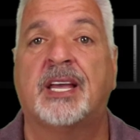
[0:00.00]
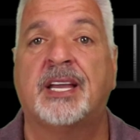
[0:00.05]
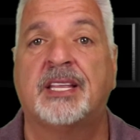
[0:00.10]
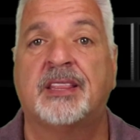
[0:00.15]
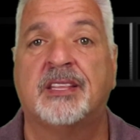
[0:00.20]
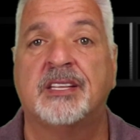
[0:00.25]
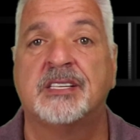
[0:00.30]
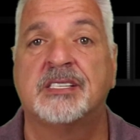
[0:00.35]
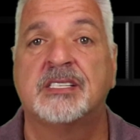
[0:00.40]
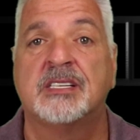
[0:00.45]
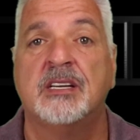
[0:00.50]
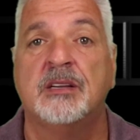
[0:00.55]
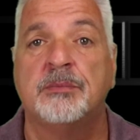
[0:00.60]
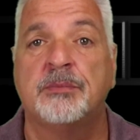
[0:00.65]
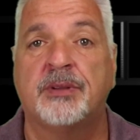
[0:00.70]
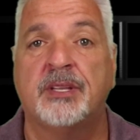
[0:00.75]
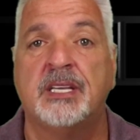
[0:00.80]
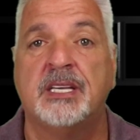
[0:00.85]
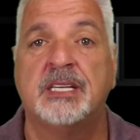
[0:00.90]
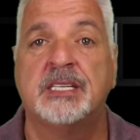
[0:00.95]
like this,
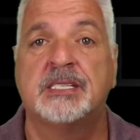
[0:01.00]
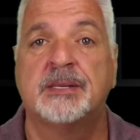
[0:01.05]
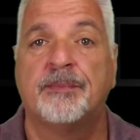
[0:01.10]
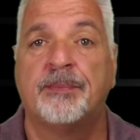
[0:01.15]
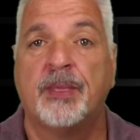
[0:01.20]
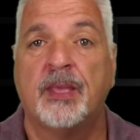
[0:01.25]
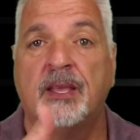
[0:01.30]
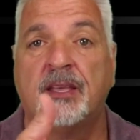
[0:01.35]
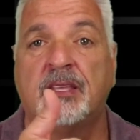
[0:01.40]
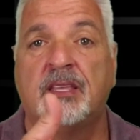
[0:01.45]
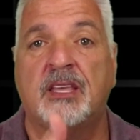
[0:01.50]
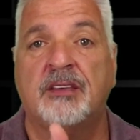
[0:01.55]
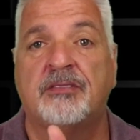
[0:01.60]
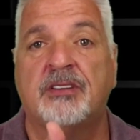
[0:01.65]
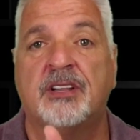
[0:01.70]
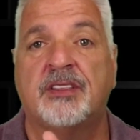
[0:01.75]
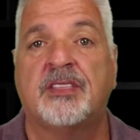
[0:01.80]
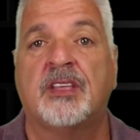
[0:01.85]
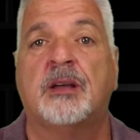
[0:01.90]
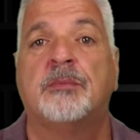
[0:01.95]
please give
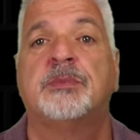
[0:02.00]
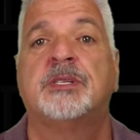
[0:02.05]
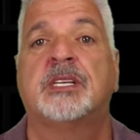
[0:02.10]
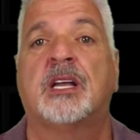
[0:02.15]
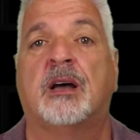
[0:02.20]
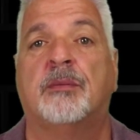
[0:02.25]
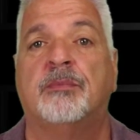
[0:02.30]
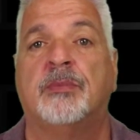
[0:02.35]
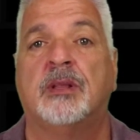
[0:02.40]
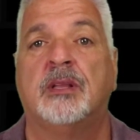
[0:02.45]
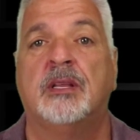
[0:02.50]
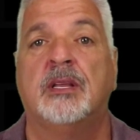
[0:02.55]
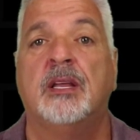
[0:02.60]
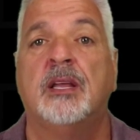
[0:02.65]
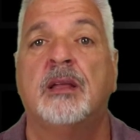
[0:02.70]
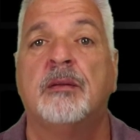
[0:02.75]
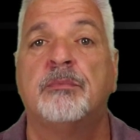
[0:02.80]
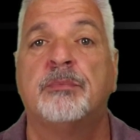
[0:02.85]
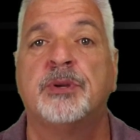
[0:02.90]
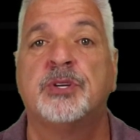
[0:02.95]
it a thumbs up.
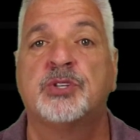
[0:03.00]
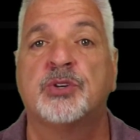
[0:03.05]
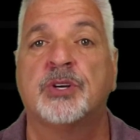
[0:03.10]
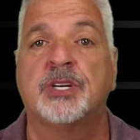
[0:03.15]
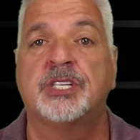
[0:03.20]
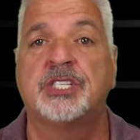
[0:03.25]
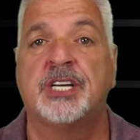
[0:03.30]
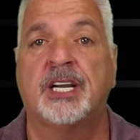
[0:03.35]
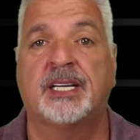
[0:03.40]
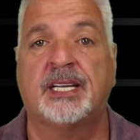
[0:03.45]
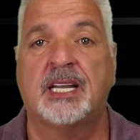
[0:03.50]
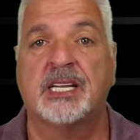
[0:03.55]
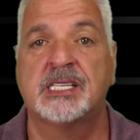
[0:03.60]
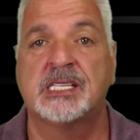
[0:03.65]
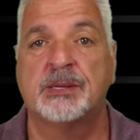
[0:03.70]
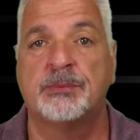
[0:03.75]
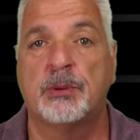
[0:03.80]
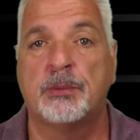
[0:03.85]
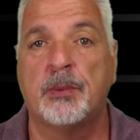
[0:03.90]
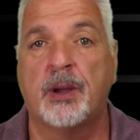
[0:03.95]
Be sure to check out
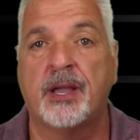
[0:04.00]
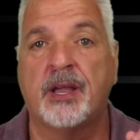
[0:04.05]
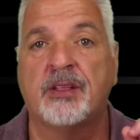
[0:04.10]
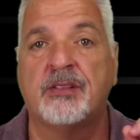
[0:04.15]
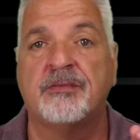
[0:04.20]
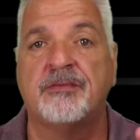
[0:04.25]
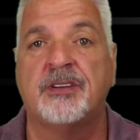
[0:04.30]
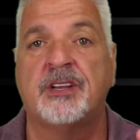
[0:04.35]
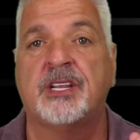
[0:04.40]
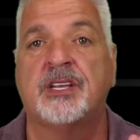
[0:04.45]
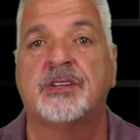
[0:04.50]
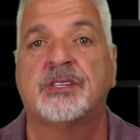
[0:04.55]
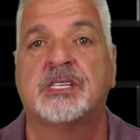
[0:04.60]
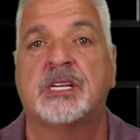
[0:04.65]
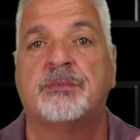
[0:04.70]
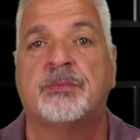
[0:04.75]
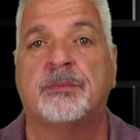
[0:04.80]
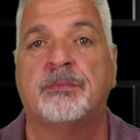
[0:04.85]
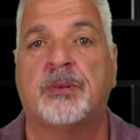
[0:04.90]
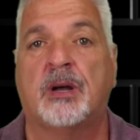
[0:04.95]
some of my other videos
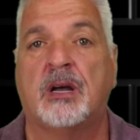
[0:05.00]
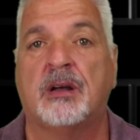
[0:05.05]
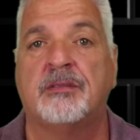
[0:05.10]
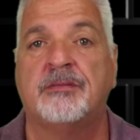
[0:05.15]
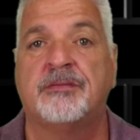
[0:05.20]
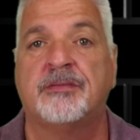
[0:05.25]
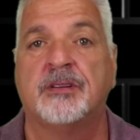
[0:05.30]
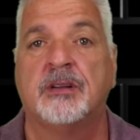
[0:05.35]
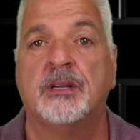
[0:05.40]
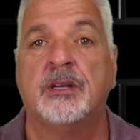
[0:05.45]
up above.